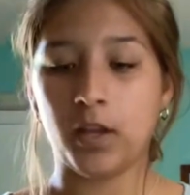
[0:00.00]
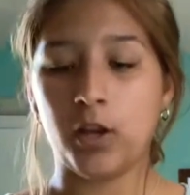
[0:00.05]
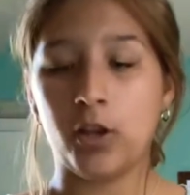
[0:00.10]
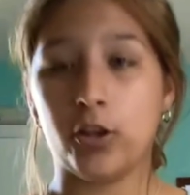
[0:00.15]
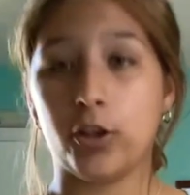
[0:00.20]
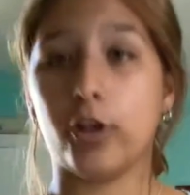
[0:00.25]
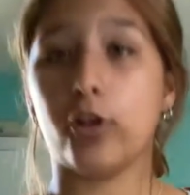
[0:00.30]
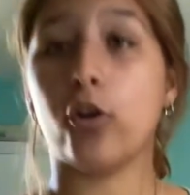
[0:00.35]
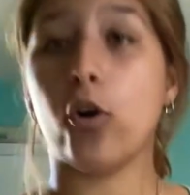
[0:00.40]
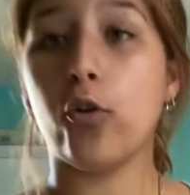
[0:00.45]

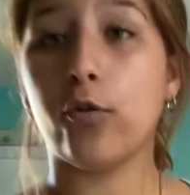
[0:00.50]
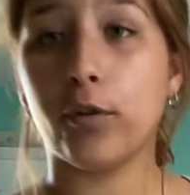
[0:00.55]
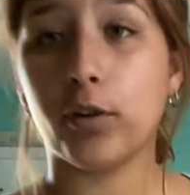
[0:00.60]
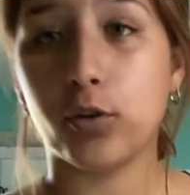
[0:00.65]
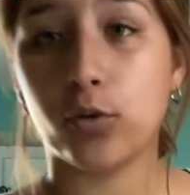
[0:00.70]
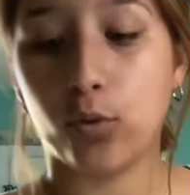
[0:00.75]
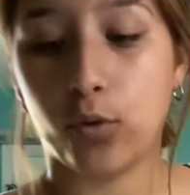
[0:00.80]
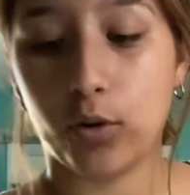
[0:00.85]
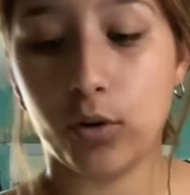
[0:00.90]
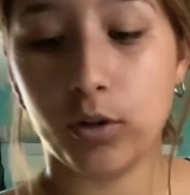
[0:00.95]
The gopher
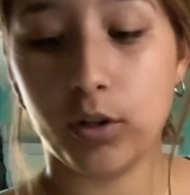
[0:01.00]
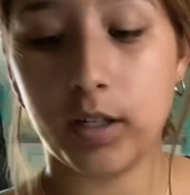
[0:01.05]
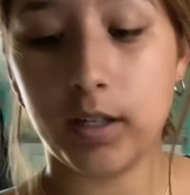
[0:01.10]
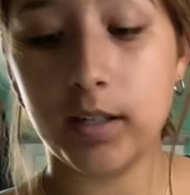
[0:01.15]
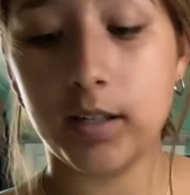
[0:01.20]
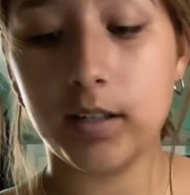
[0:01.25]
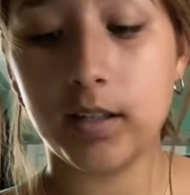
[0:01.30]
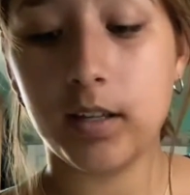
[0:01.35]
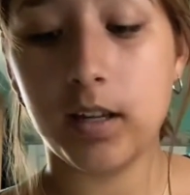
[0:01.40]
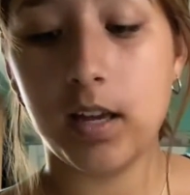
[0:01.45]

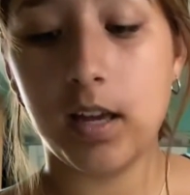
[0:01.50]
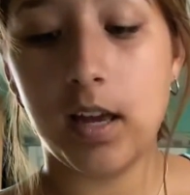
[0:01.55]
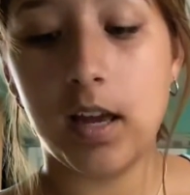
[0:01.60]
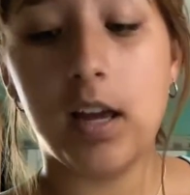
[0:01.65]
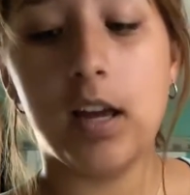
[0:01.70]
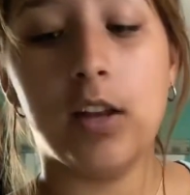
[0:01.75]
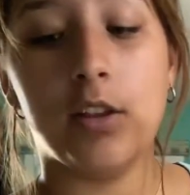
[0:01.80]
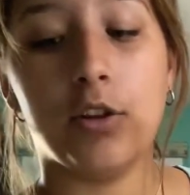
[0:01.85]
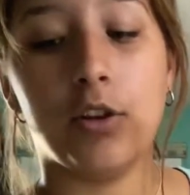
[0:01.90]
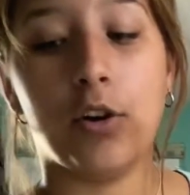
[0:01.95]
tortoise,
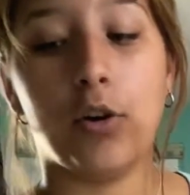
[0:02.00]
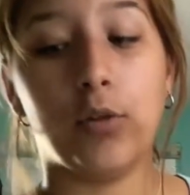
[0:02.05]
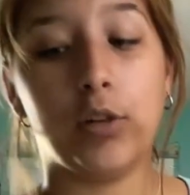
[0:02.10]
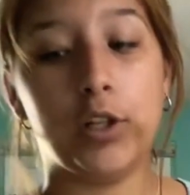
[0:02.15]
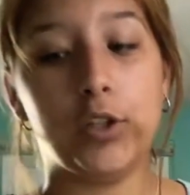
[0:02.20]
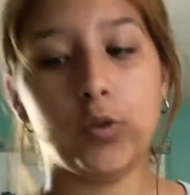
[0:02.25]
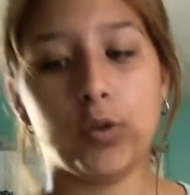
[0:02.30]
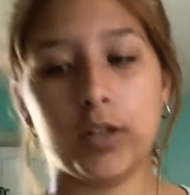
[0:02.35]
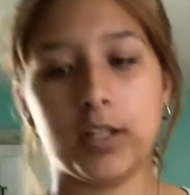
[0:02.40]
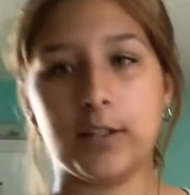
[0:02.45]
the only
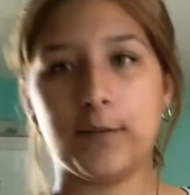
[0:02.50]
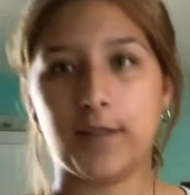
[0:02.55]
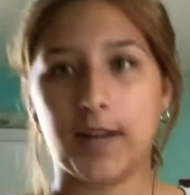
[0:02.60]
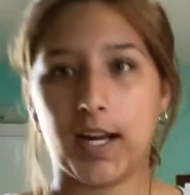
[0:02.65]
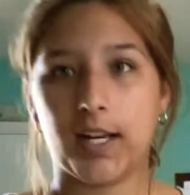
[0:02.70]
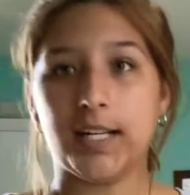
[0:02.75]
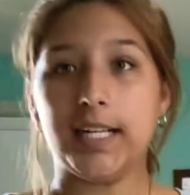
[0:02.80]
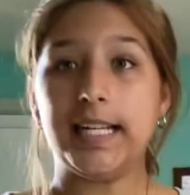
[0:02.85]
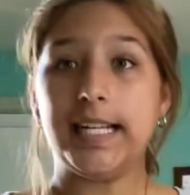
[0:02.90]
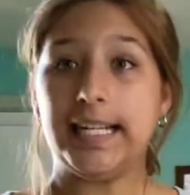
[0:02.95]
tortoise
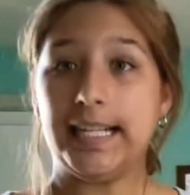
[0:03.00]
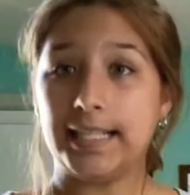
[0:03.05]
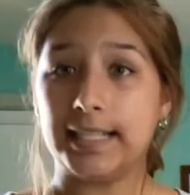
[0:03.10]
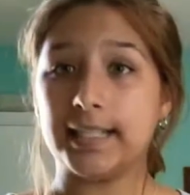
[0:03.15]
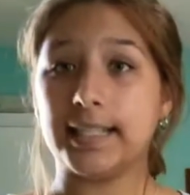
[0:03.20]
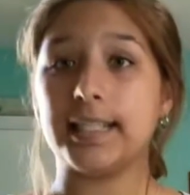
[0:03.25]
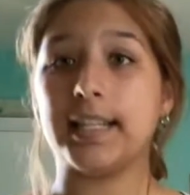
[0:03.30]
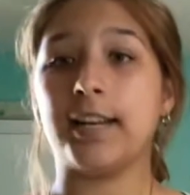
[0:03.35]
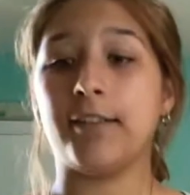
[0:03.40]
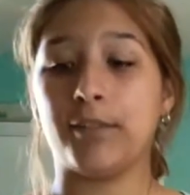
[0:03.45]
found
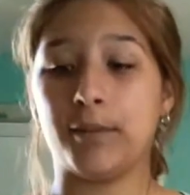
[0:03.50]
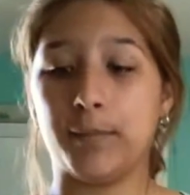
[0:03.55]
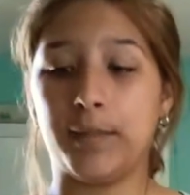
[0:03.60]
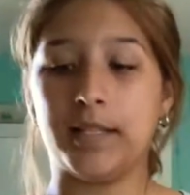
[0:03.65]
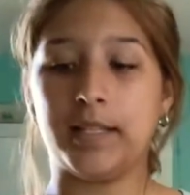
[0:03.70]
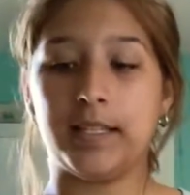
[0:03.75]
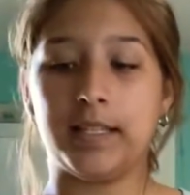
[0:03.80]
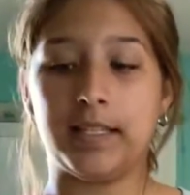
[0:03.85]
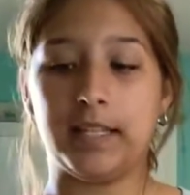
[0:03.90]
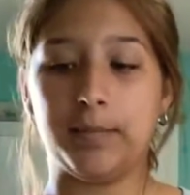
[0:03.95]
east of the
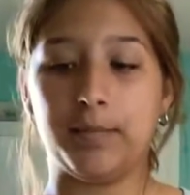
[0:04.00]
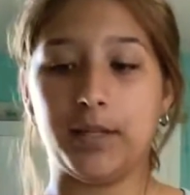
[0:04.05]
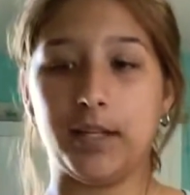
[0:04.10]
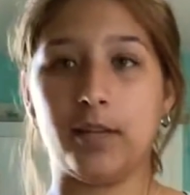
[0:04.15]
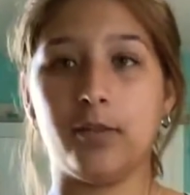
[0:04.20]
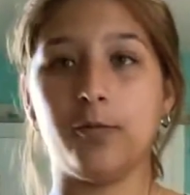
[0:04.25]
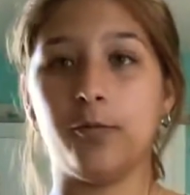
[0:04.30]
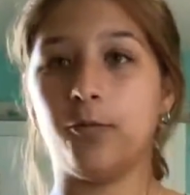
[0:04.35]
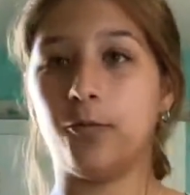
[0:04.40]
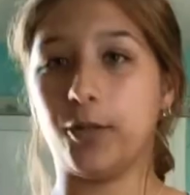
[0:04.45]
Mississippi,
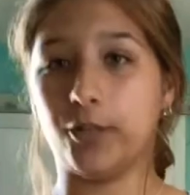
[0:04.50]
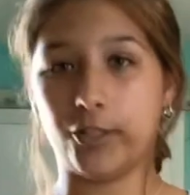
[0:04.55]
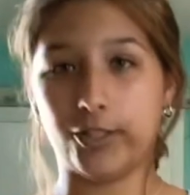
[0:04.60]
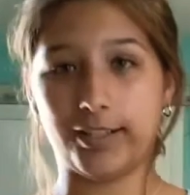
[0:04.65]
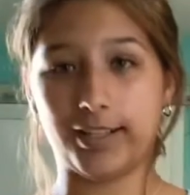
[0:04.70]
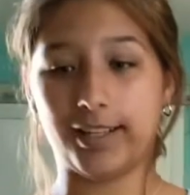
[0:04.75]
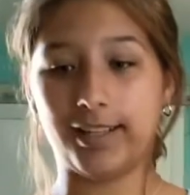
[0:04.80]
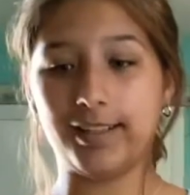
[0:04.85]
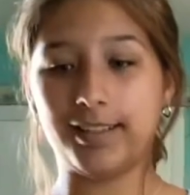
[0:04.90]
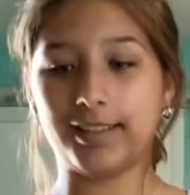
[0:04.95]
which is
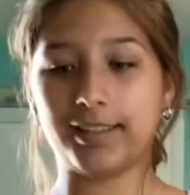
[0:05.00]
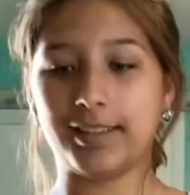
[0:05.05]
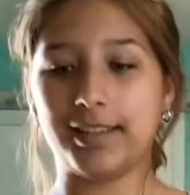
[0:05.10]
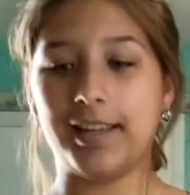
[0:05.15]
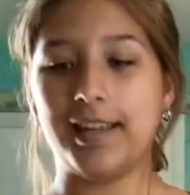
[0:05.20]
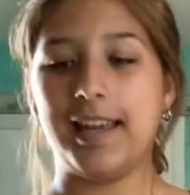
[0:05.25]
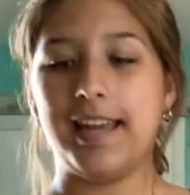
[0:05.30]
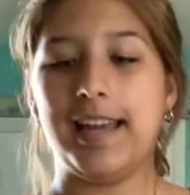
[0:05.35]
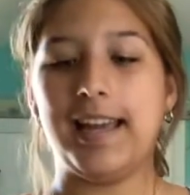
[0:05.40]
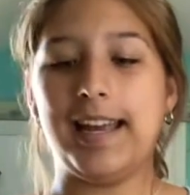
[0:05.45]
us,
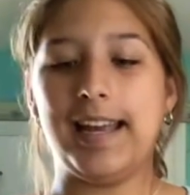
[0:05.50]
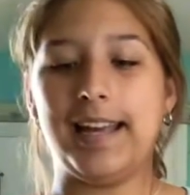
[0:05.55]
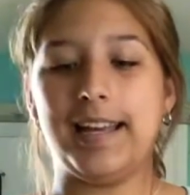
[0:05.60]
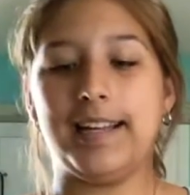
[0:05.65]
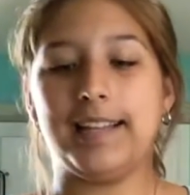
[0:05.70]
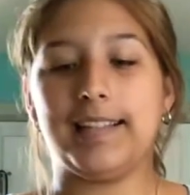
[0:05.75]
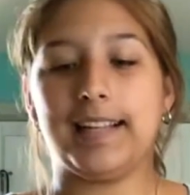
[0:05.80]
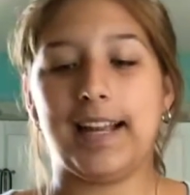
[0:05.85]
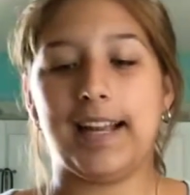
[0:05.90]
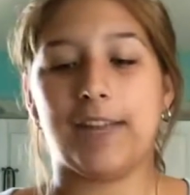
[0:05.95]

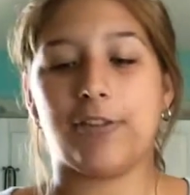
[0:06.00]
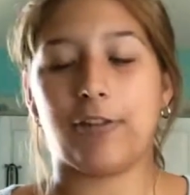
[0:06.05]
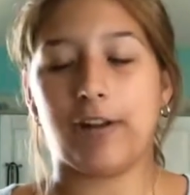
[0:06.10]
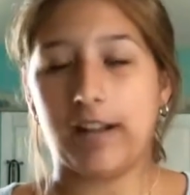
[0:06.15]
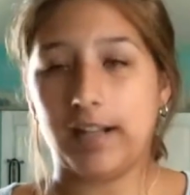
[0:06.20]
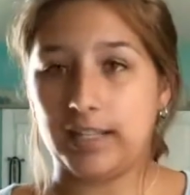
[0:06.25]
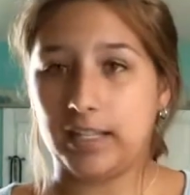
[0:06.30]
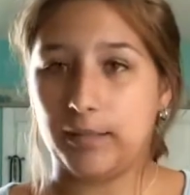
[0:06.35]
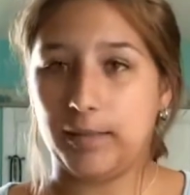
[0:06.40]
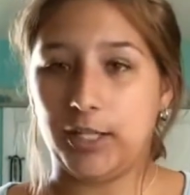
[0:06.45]
is a
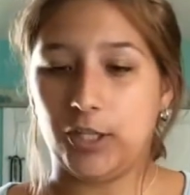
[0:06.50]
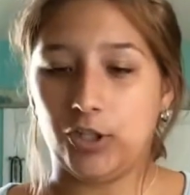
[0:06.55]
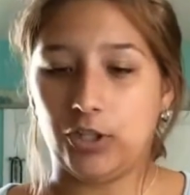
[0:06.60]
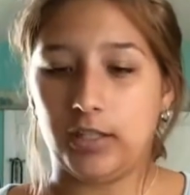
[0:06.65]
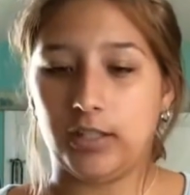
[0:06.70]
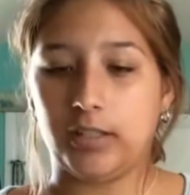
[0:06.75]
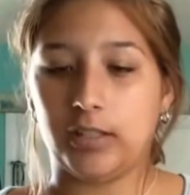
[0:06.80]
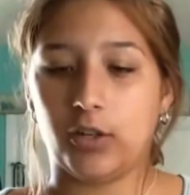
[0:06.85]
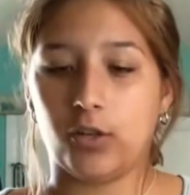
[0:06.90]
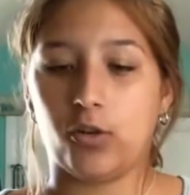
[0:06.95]
threatened
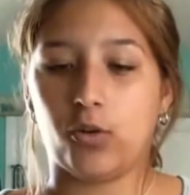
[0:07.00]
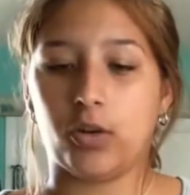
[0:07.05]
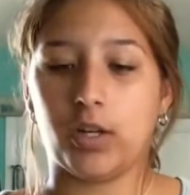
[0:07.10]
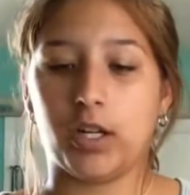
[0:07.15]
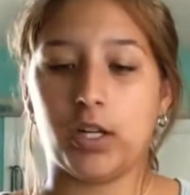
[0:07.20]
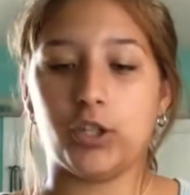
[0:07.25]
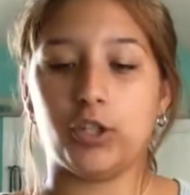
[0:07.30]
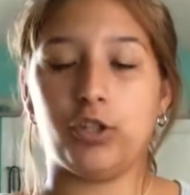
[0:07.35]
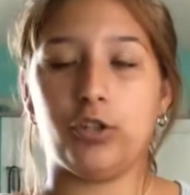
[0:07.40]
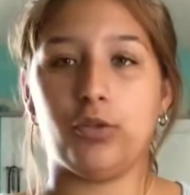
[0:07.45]
species
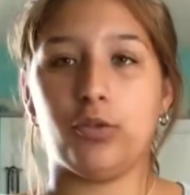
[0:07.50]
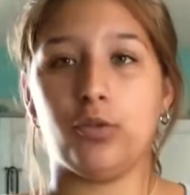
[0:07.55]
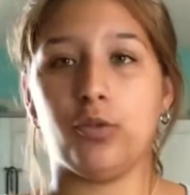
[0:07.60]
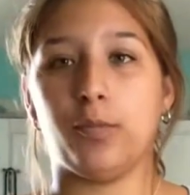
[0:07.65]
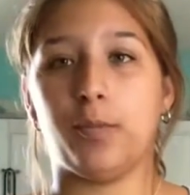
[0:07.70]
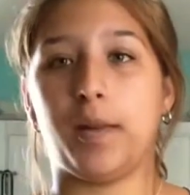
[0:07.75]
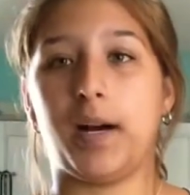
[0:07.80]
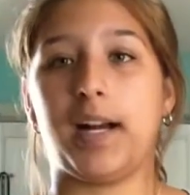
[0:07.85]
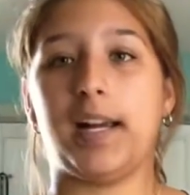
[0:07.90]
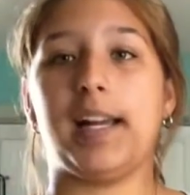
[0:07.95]
according to
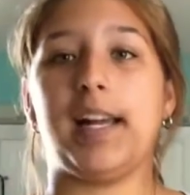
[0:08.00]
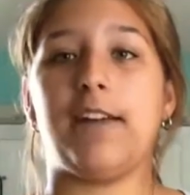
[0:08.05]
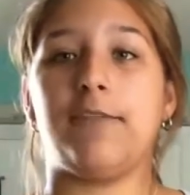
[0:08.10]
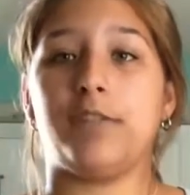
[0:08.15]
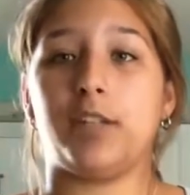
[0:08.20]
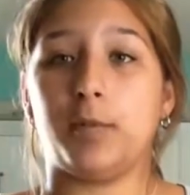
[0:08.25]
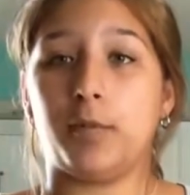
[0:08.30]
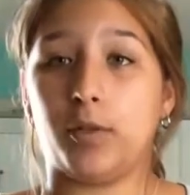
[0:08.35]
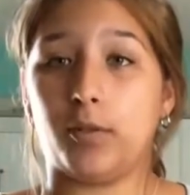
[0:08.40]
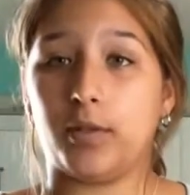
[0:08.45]

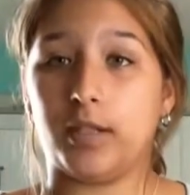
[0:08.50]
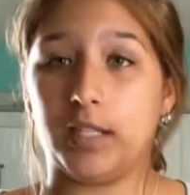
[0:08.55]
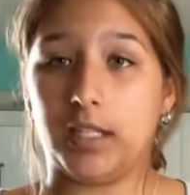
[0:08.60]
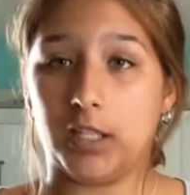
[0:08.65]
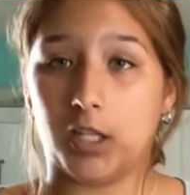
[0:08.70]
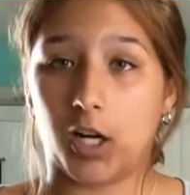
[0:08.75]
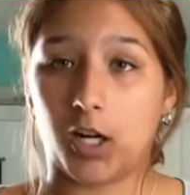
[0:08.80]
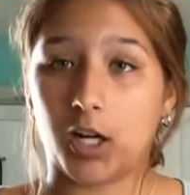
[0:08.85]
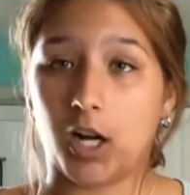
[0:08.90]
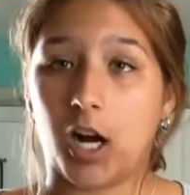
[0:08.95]

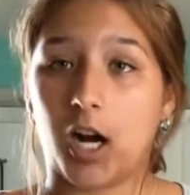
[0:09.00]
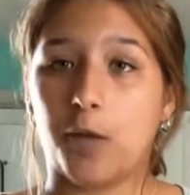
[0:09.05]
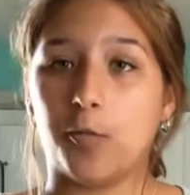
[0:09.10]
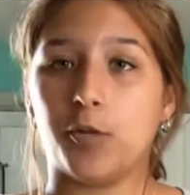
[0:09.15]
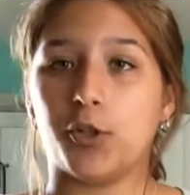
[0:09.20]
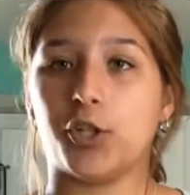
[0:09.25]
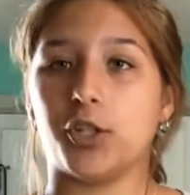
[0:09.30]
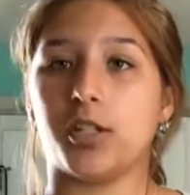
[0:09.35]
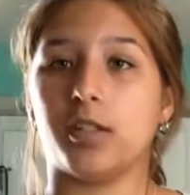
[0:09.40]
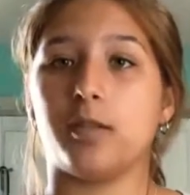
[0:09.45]
myfwc.com,
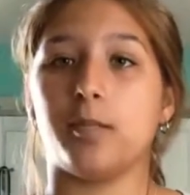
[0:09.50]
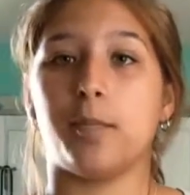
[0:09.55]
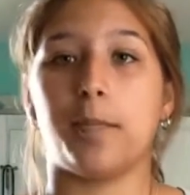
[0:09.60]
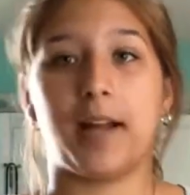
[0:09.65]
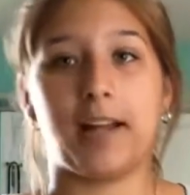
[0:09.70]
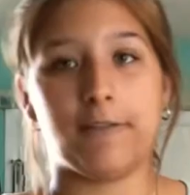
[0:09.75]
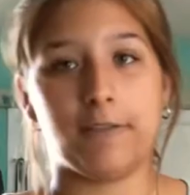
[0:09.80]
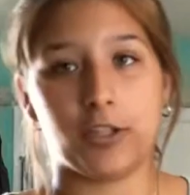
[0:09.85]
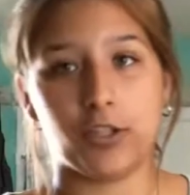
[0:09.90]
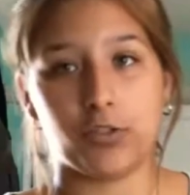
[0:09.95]
which is My
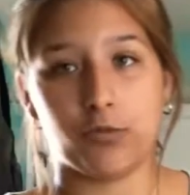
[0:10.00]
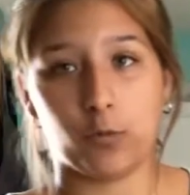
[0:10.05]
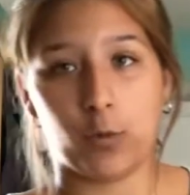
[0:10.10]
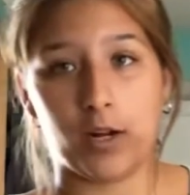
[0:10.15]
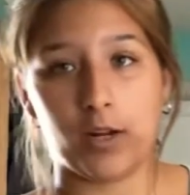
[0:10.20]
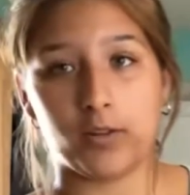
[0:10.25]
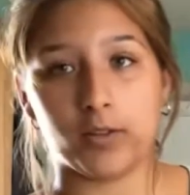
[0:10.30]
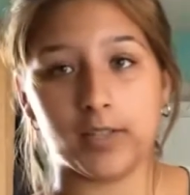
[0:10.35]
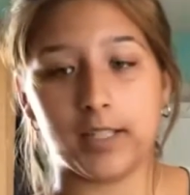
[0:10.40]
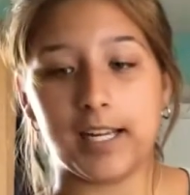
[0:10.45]
Fish and
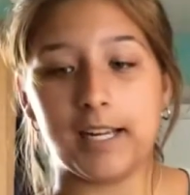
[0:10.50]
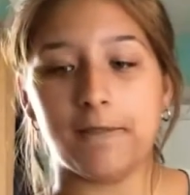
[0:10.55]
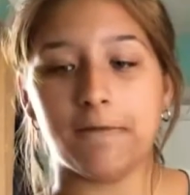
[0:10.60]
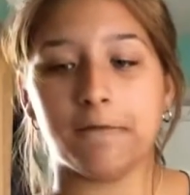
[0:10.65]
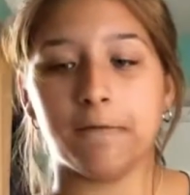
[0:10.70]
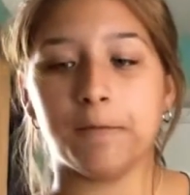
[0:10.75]
Wildlife.